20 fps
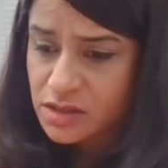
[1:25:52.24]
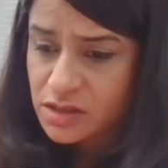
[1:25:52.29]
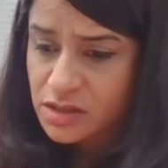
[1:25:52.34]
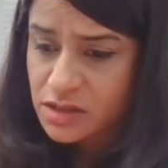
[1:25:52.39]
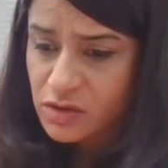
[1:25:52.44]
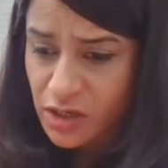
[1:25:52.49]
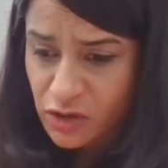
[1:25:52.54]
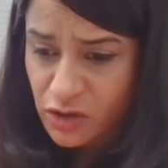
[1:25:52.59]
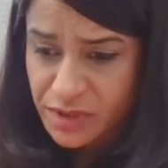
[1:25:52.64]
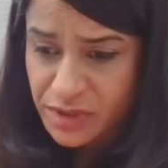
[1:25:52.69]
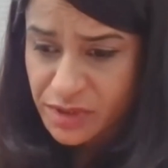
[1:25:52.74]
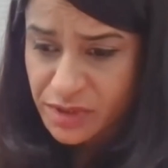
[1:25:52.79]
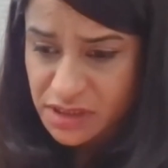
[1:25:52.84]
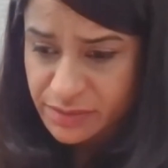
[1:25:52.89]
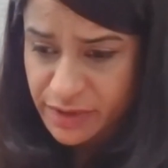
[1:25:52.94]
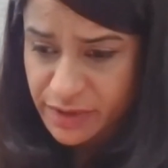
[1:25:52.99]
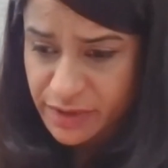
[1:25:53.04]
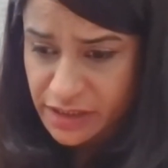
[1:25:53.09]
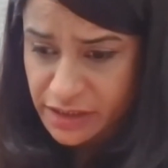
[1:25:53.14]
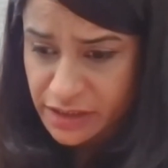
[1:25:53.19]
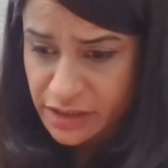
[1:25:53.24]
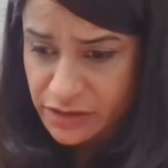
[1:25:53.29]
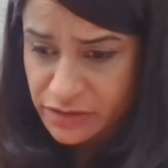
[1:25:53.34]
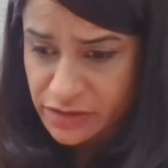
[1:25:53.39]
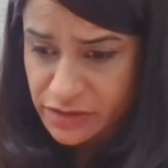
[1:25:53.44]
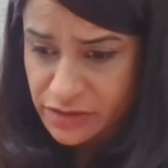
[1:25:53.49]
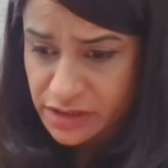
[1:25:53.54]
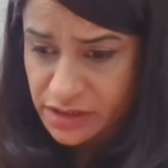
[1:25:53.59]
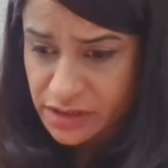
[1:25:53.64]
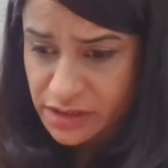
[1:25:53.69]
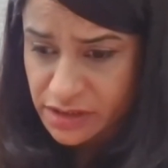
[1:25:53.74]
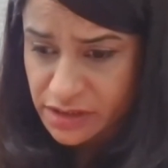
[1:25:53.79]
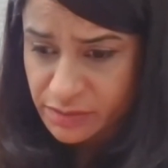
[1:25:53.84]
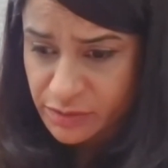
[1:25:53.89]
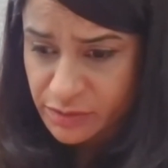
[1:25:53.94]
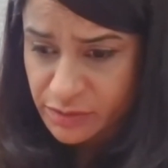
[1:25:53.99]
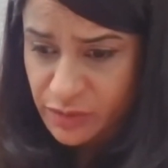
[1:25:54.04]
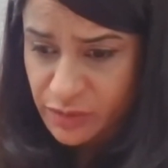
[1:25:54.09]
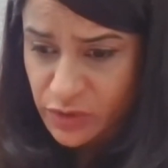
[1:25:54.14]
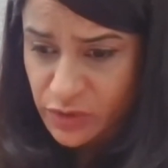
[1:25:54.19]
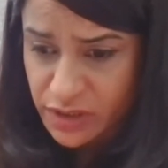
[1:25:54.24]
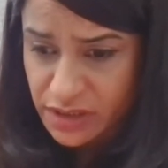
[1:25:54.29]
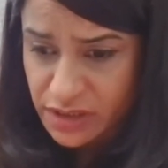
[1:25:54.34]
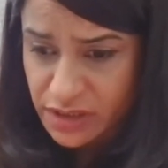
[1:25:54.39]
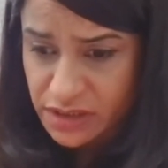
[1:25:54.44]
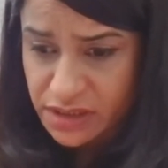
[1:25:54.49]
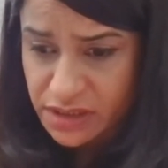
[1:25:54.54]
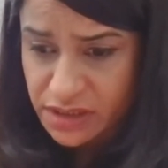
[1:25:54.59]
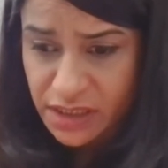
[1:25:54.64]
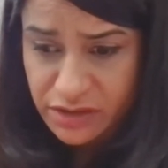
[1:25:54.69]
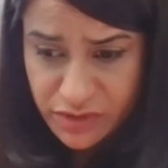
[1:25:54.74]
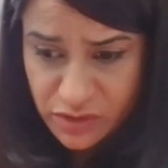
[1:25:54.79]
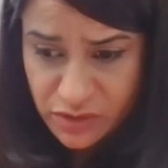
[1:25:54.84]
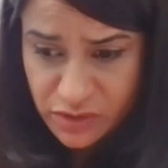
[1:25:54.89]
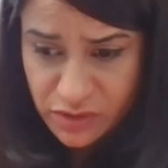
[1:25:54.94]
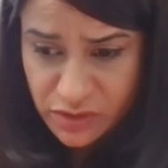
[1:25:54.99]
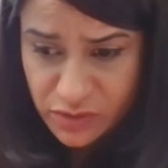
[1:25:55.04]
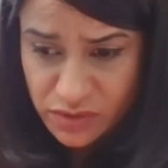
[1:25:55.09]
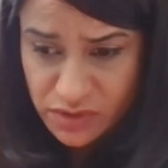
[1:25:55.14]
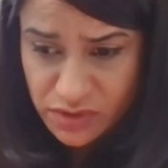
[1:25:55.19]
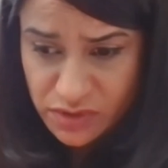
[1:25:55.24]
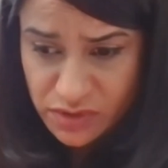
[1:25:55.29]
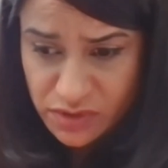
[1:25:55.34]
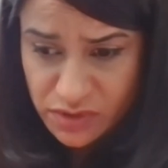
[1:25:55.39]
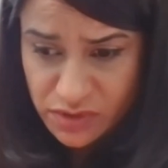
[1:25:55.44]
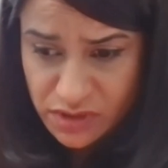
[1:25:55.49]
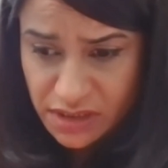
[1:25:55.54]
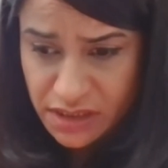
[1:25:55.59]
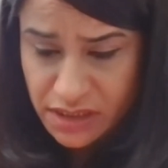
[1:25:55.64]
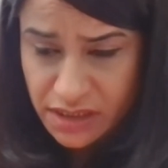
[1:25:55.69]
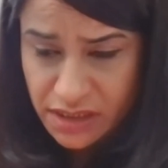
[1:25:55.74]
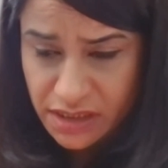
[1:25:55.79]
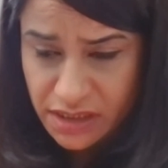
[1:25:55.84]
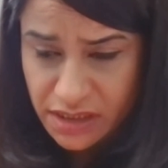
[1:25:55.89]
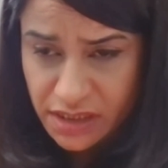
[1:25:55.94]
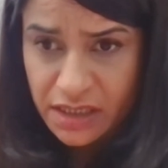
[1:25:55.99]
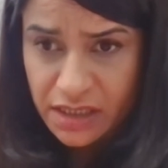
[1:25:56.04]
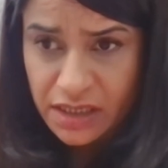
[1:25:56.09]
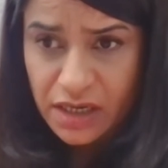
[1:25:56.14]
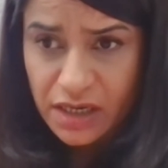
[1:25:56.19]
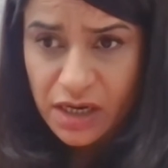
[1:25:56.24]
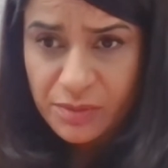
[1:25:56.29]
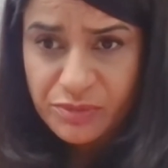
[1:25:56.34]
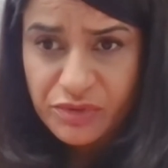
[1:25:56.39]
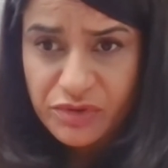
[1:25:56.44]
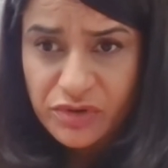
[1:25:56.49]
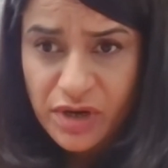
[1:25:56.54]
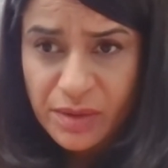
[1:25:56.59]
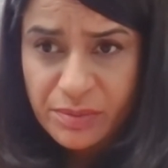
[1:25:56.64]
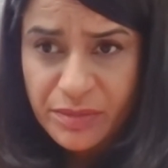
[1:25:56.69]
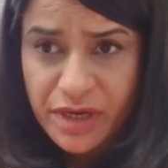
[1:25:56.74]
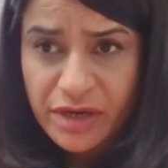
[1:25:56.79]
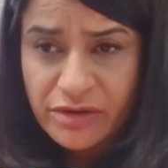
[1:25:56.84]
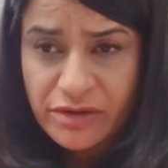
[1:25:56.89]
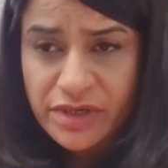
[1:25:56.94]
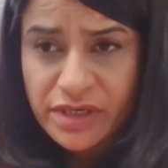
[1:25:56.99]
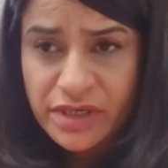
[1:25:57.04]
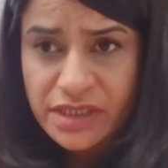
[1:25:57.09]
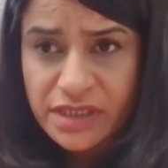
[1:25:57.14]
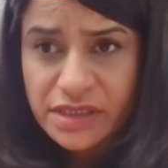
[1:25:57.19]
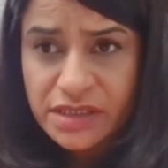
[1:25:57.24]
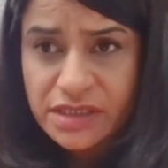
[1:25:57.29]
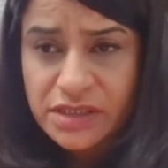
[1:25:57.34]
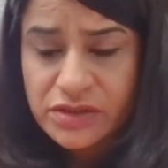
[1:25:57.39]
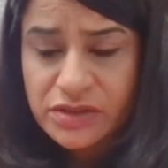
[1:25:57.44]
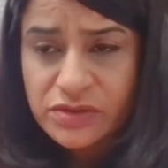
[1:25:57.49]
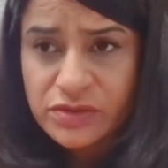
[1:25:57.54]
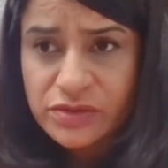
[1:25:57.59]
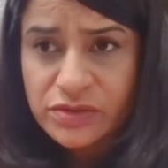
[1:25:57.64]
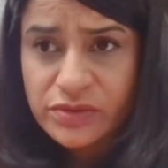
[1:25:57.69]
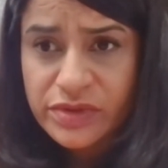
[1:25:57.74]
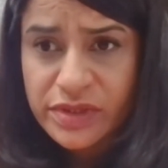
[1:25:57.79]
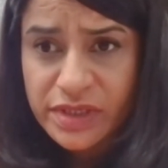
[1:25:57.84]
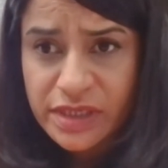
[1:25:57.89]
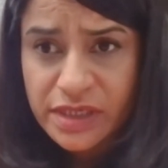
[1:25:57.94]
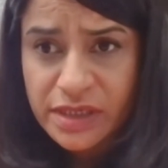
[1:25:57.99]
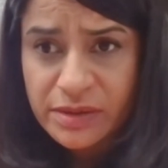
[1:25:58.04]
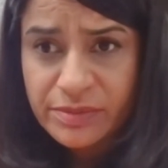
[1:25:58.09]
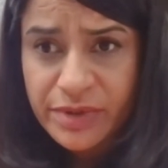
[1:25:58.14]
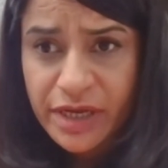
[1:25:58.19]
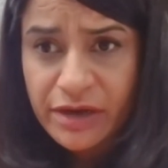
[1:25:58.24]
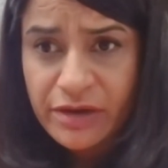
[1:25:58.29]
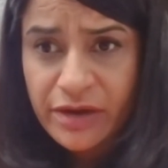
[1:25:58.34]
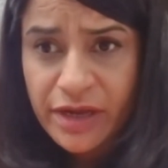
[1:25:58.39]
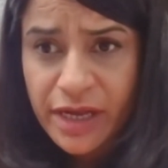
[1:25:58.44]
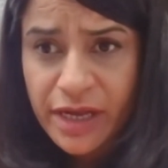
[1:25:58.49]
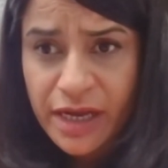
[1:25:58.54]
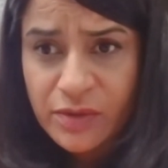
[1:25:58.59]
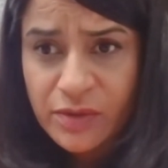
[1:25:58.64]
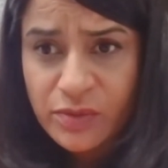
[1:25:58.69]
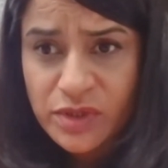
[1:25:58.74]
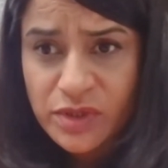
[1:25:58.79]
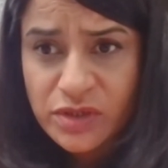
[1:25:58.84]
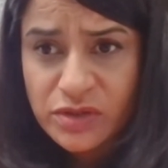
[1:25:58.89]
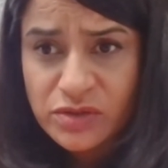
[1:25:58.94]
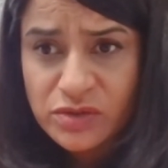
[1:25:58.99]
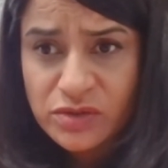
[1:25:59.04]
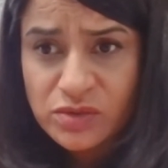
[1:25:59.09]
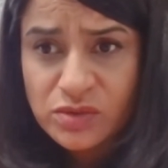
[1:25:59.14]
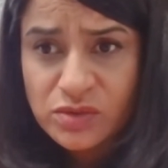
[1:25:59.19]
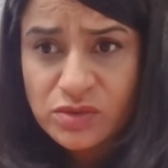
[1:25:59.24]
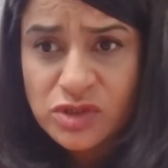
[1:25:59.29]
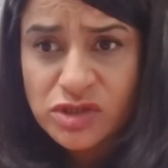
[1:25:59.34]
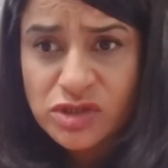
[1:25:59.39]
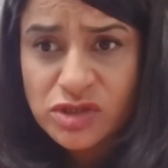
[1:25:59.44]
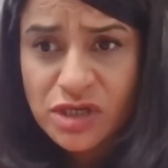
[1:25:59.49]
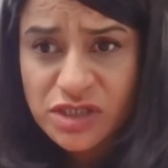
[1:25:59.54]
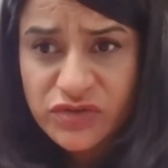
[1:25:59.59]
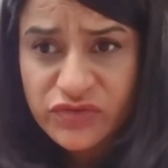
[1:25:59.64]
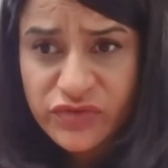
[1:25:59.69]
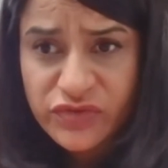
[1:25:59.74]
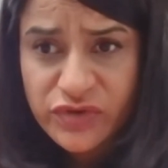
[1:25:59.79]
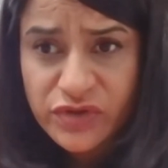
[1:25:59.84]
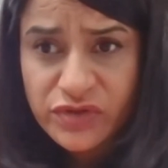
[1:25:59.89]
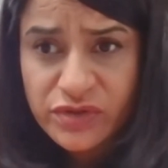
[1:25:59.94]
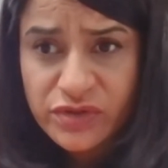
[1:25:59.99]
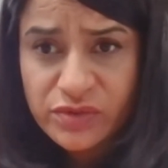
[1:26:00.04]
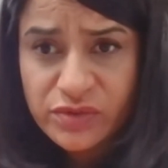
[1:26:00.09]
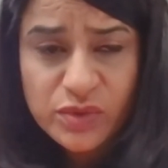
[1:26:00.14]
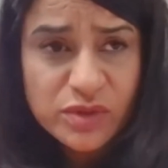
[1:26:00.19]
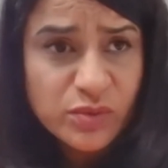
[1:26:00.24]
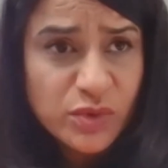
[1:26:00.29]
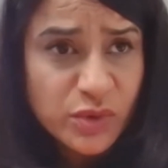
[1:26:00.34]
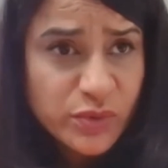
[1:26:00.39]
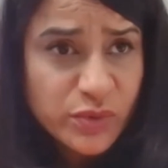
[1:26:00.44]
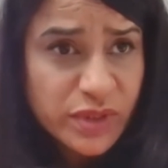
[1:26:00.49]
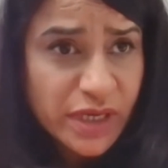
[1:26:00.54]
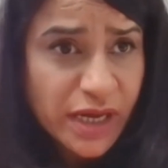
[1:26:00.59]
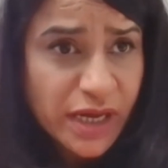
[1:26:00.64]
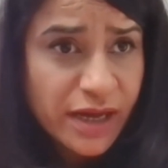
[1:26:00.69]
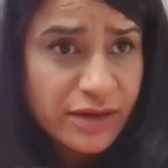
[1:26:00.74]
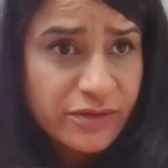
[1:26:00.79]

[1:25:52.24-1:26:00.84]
So my comments about ecosystem and working together and coordinating are primarily to think about how we can all stretch further with what we